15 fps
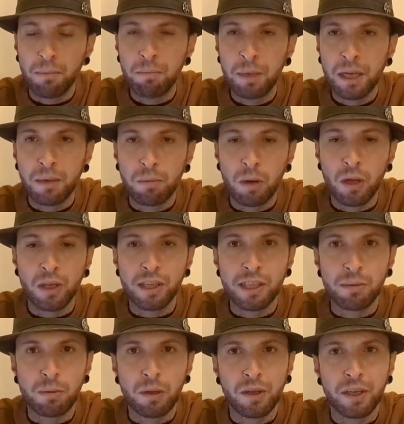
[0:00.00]
bigger plants
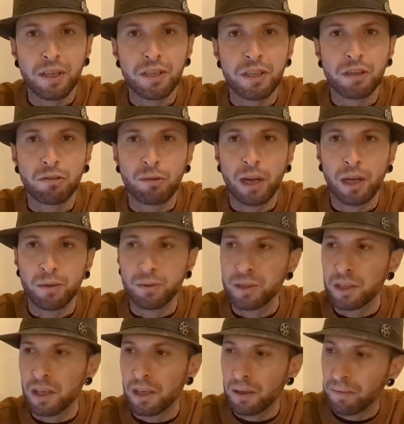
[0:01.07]
to plant into the ground.